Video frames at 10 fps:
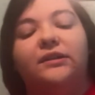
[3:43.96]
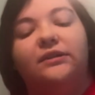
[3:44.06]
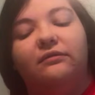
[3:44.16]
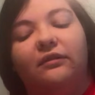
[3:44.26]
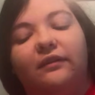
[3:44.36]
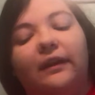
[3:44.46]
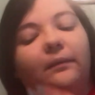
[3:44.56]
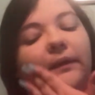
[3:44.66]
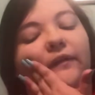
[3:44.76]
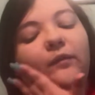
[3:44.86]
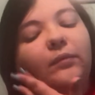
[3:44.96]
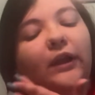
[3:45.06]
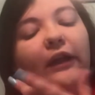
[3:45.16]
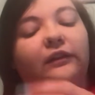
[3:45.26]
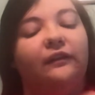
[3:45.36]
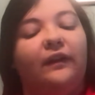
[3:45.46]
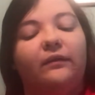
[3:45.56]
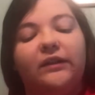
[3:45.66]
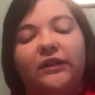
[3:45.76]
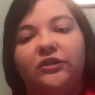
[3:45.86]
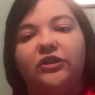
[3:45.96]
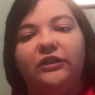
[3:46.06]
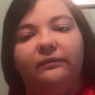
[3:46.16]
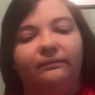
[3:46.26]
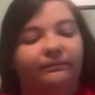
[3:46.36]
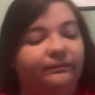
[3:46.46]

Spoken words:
So now that we have applied the foundation,